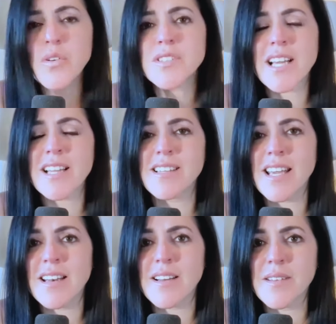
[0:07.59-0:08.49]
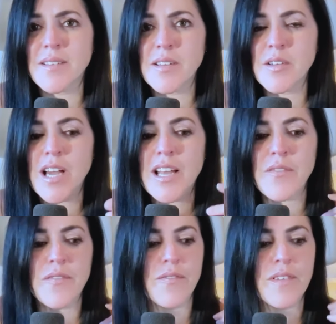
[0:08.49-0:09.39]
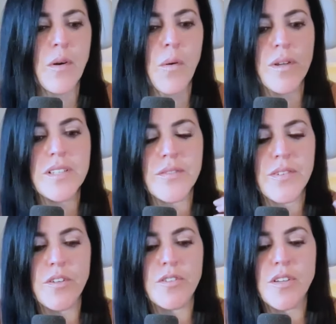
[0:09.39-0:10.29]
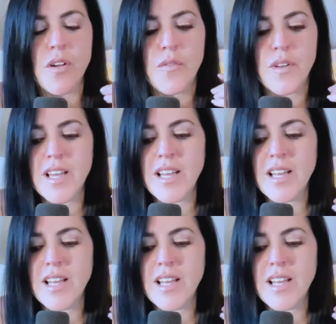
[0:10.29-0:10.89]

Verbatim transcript: or second date, you kind of always feel yourself